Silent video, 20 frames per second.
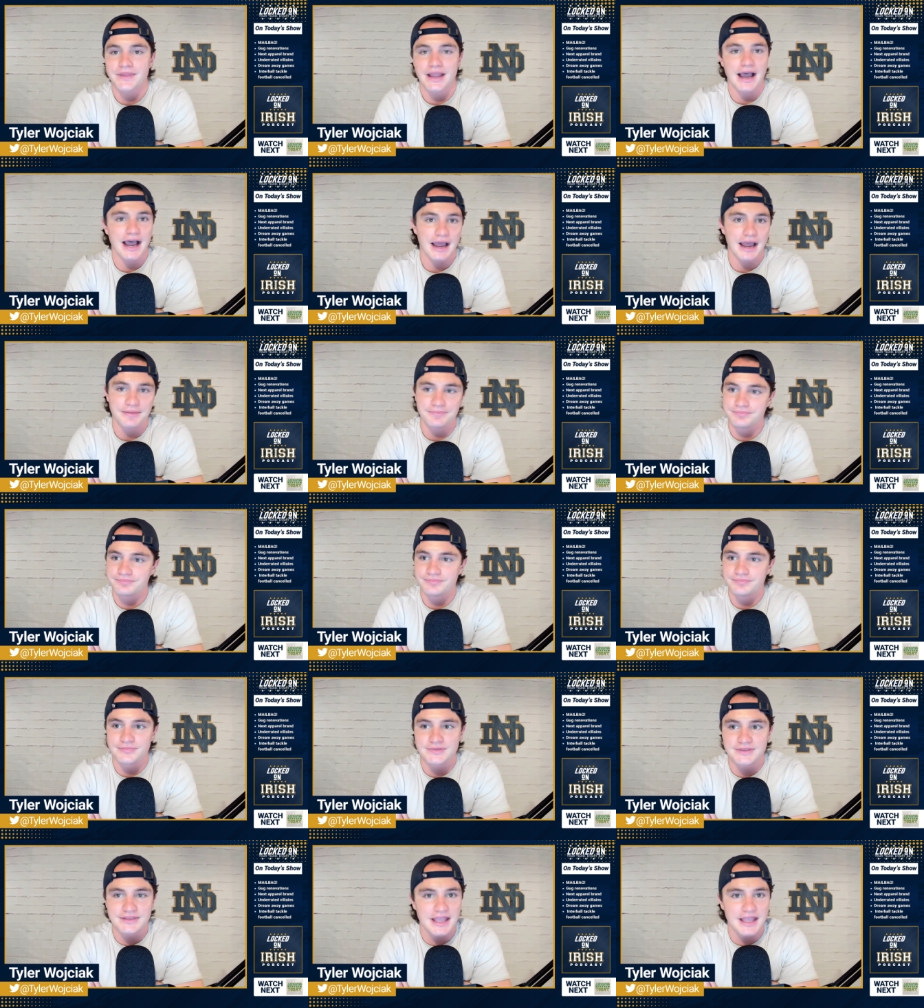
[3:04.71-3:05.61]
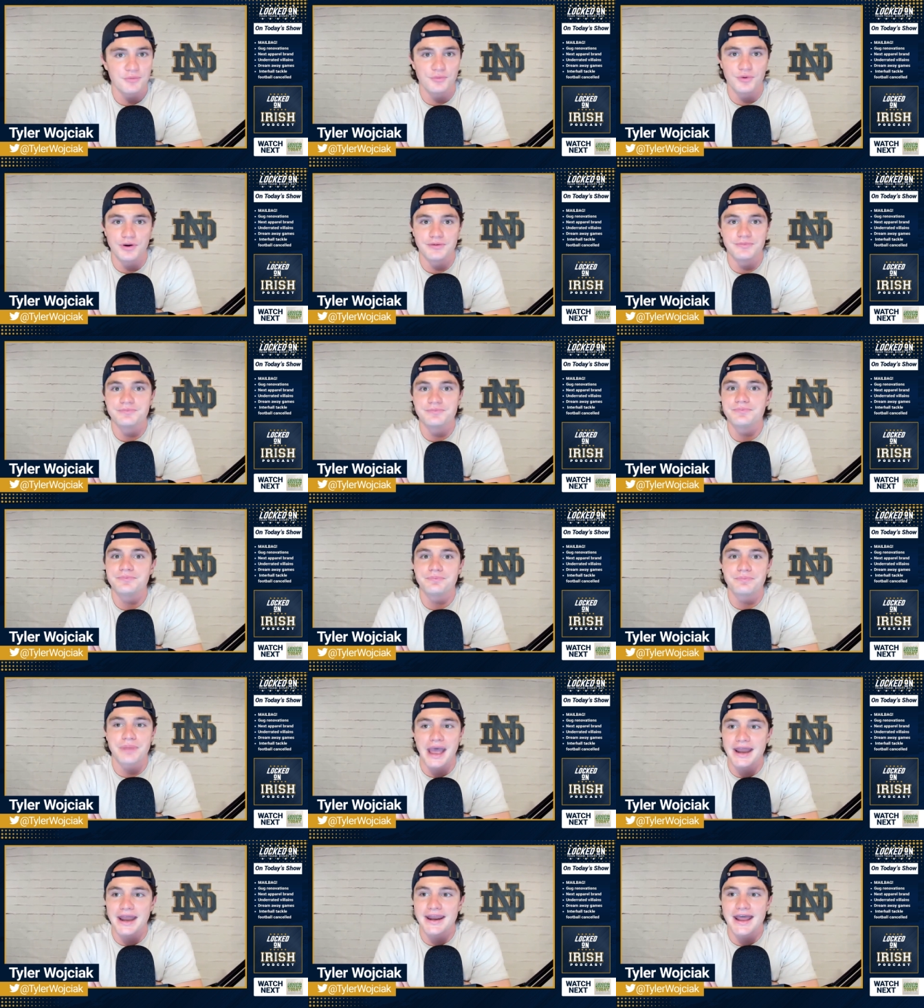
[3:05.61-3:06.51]
I would
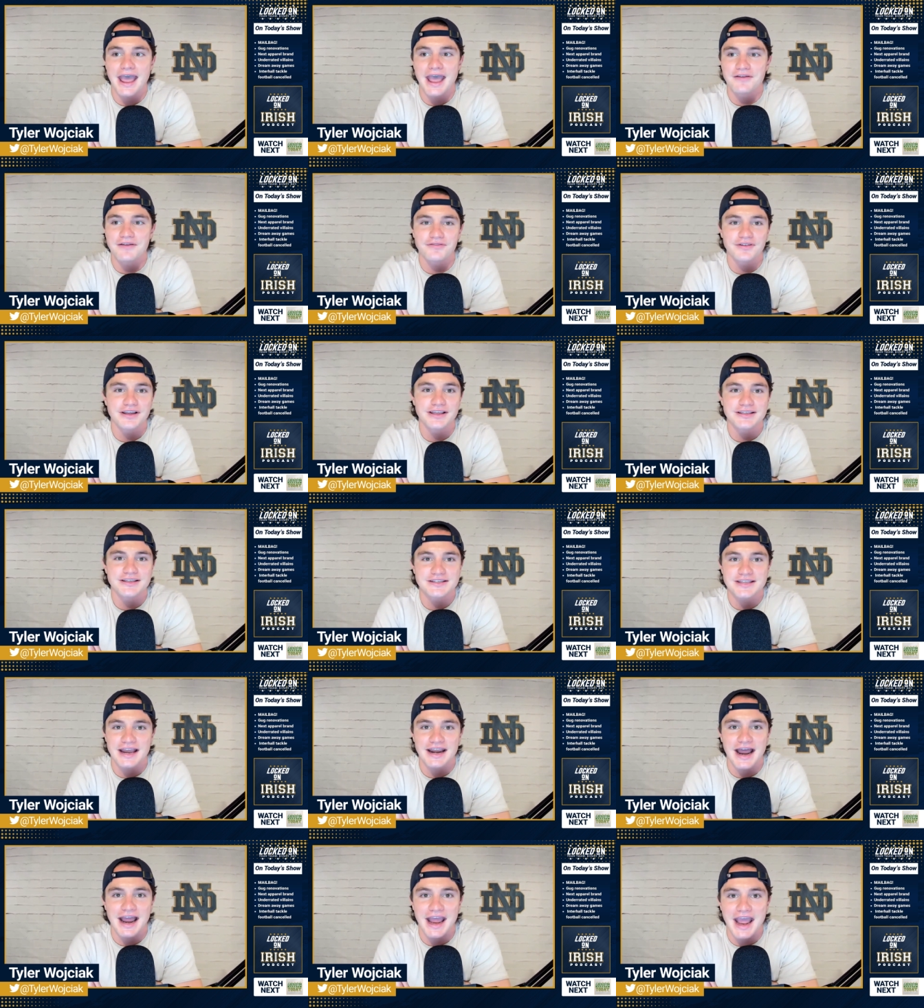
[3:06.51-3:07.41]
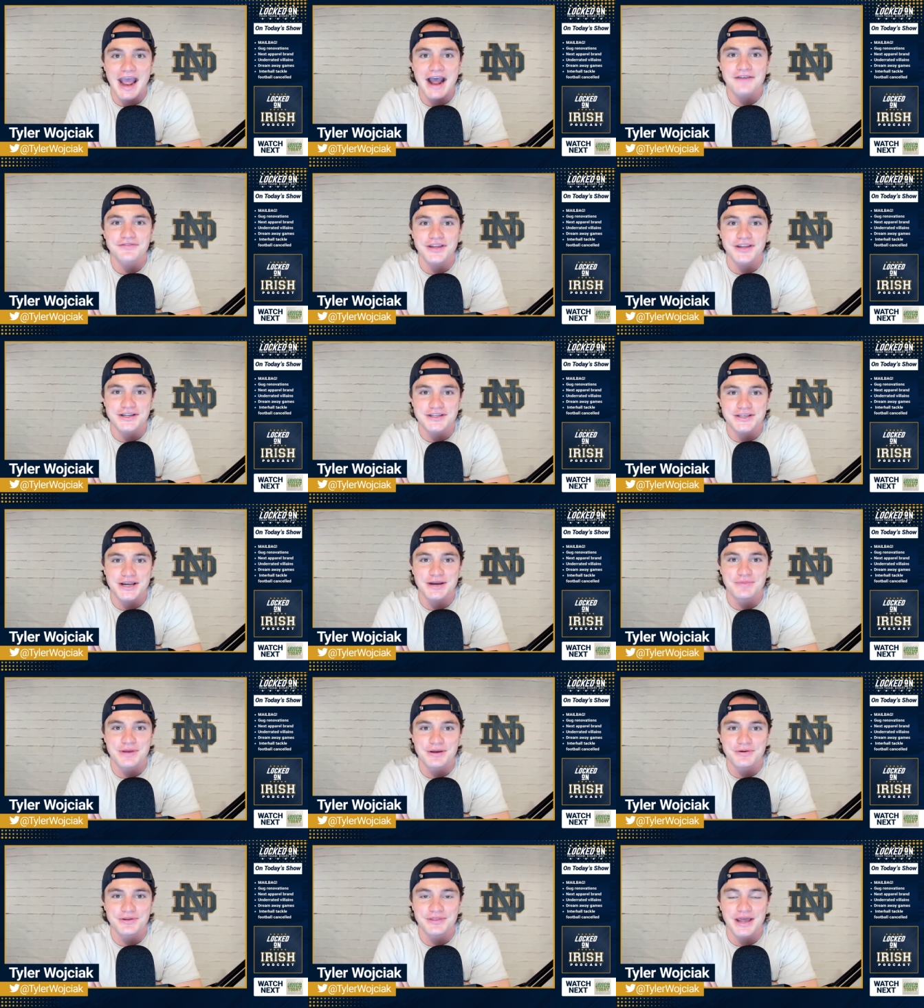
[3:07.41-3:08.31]
bet every cent I have that it's going
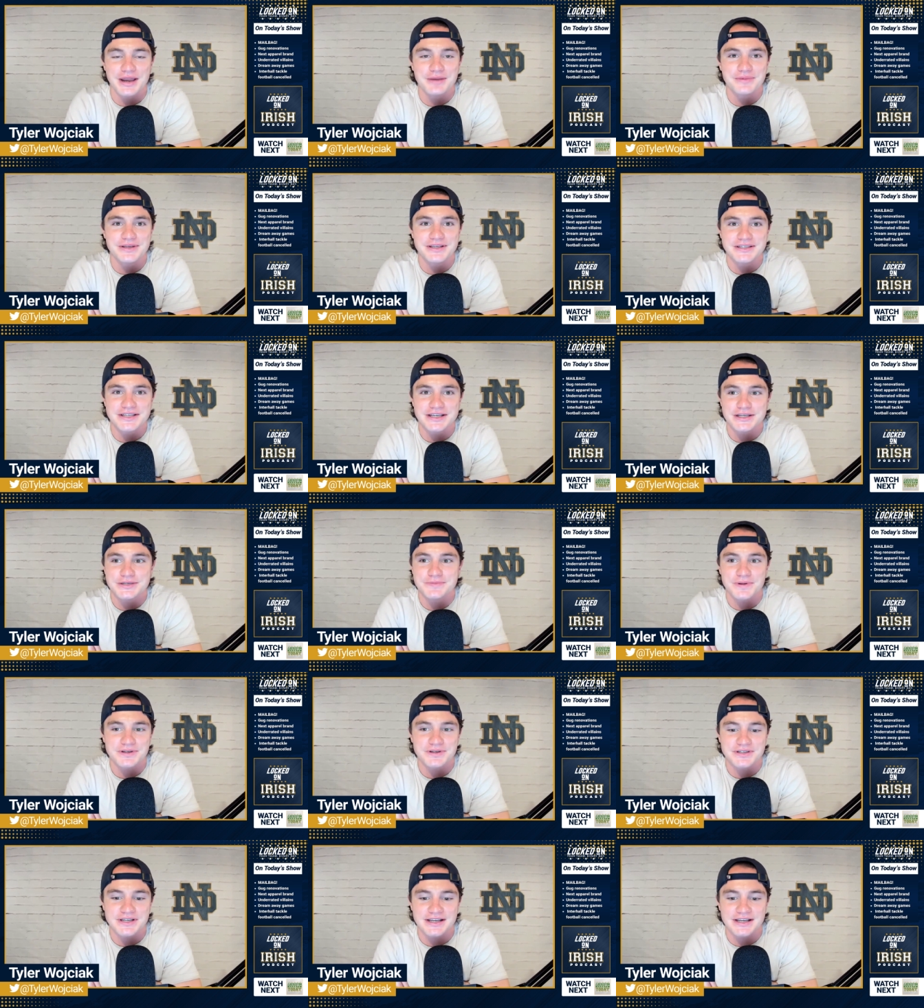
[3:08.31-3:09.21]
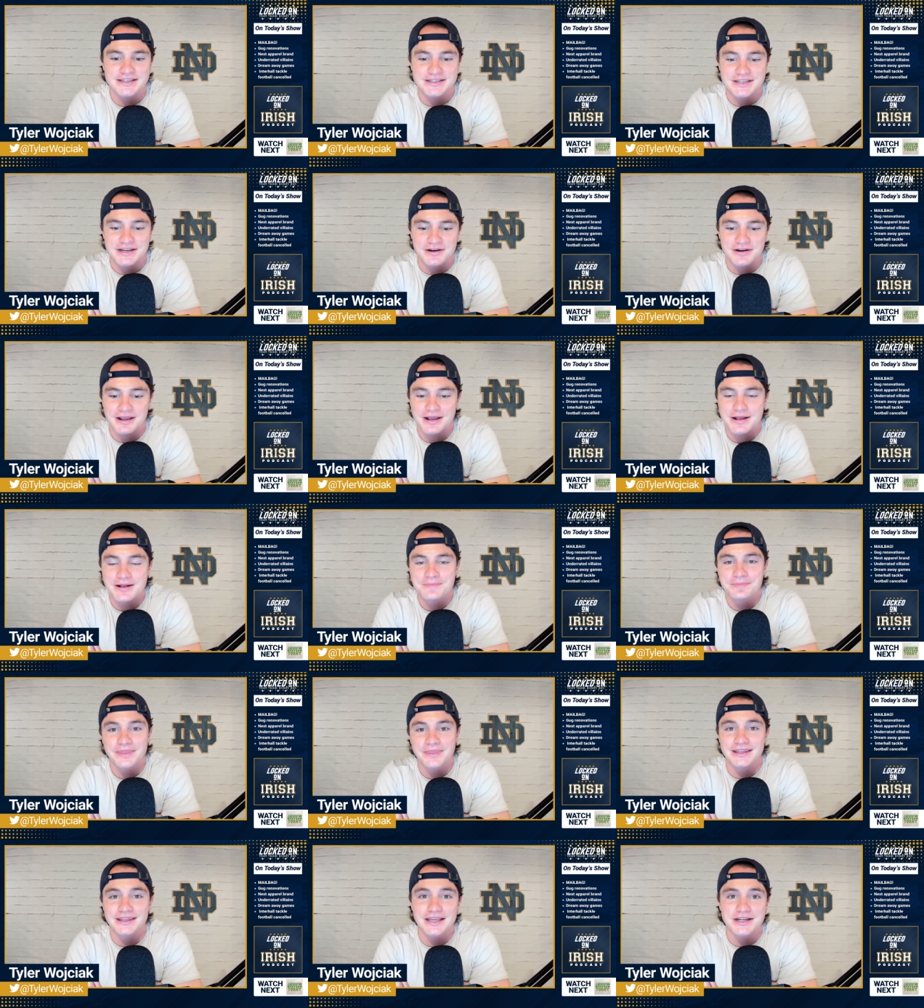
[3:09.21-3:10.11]
to be with N B C, especially considering
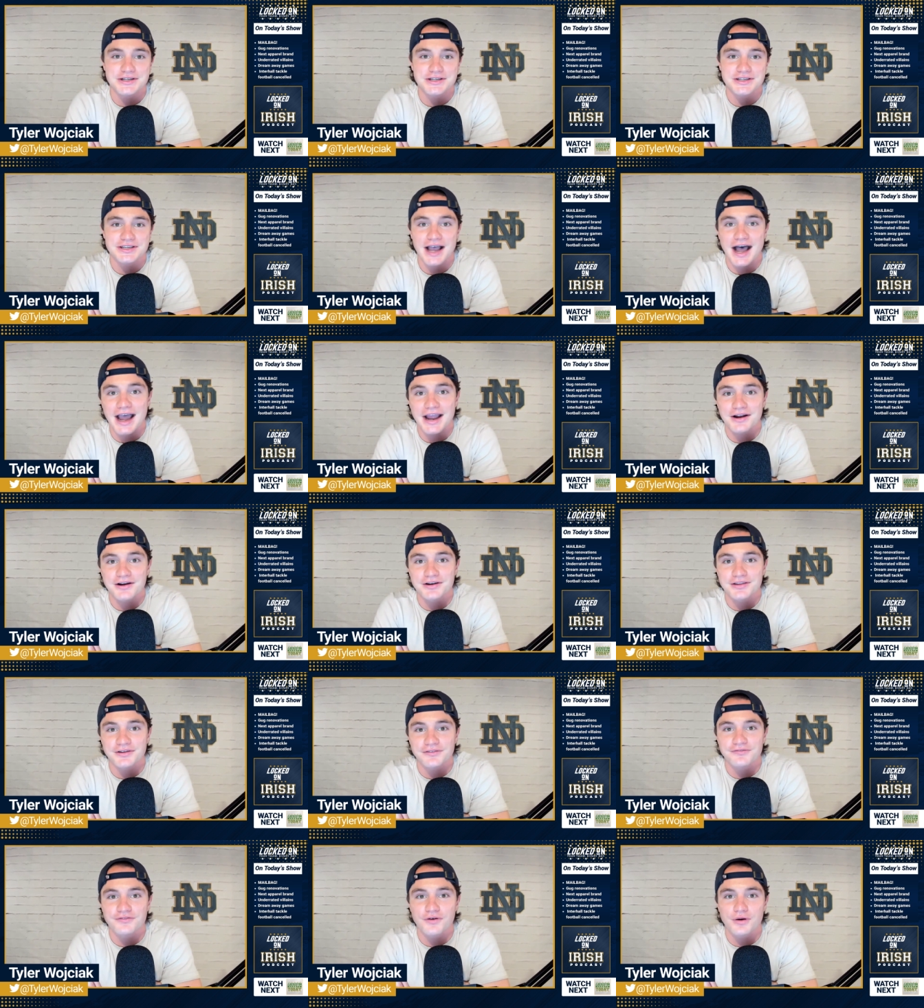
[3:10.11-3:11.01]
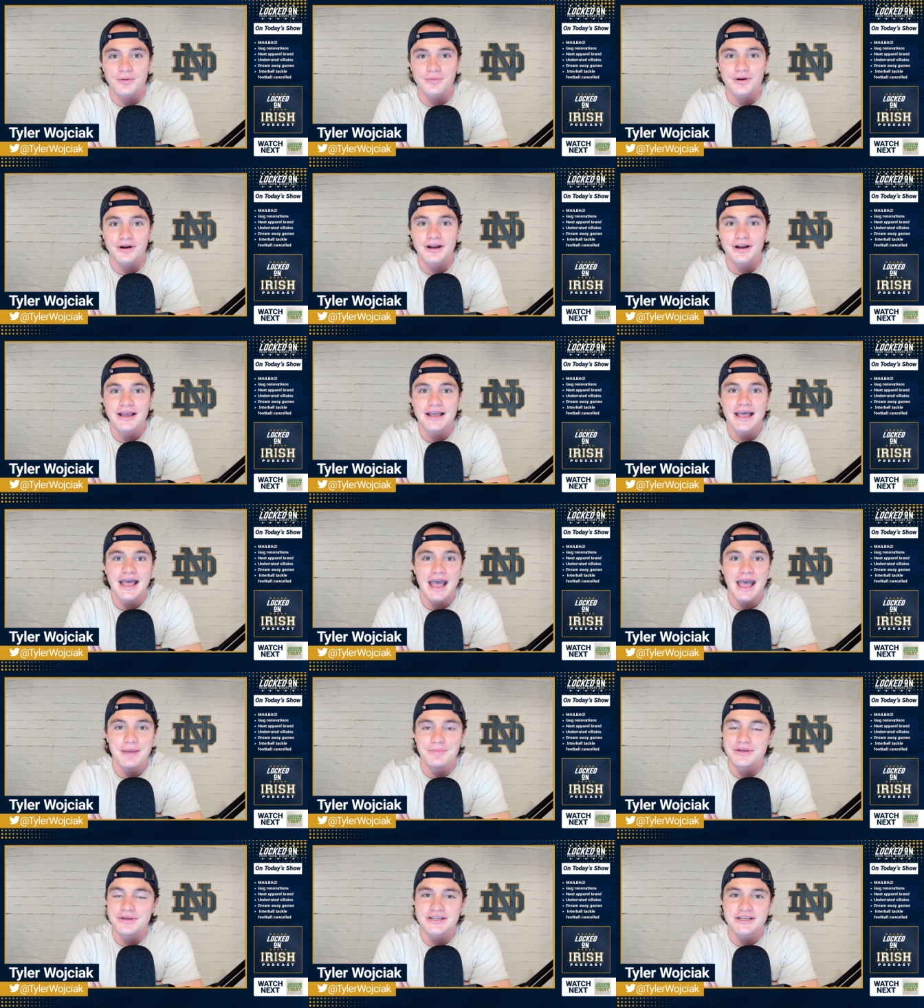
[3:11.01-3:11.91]
that they just hired their former
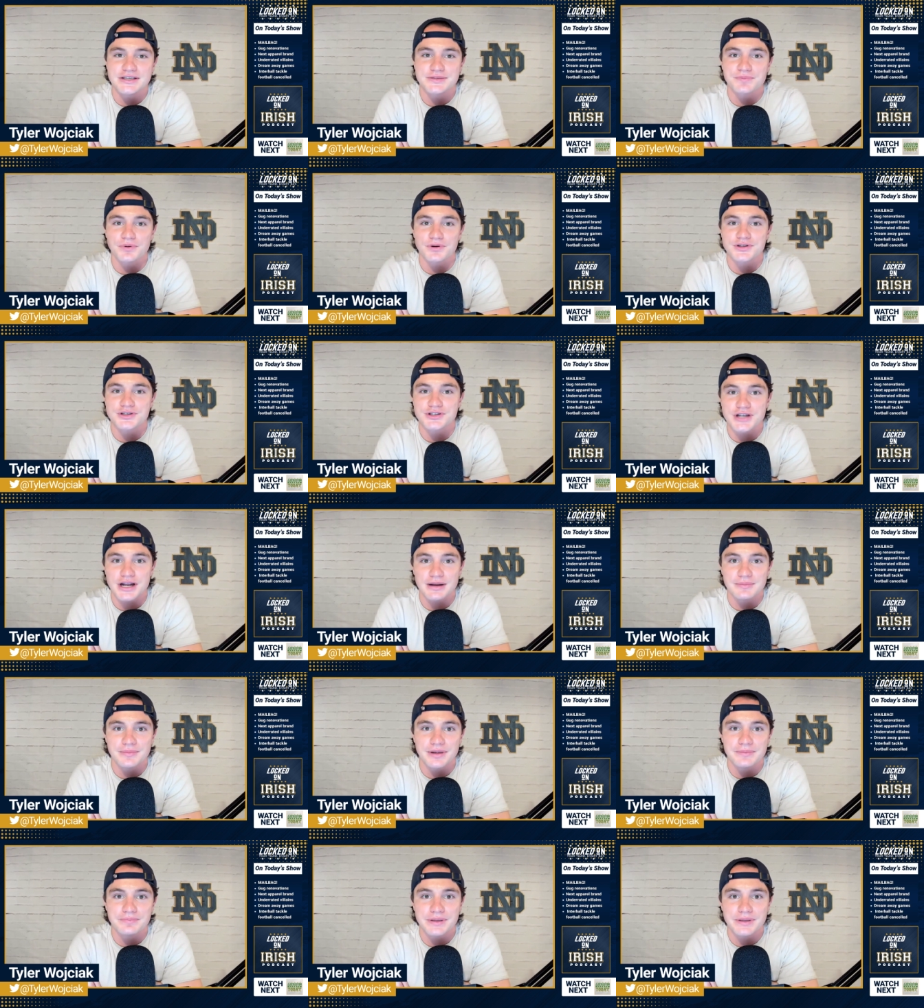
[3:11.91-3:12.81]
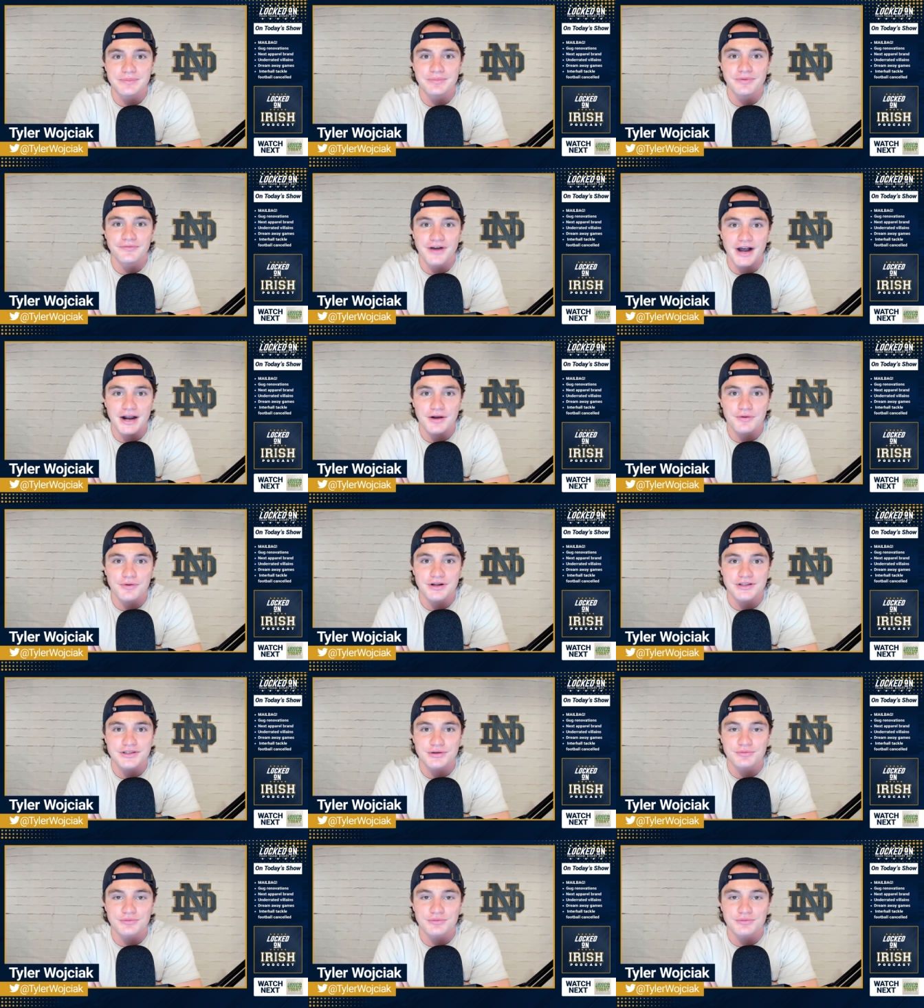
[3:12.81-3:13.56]
N B C Sports chairman, Pete Bevacqua,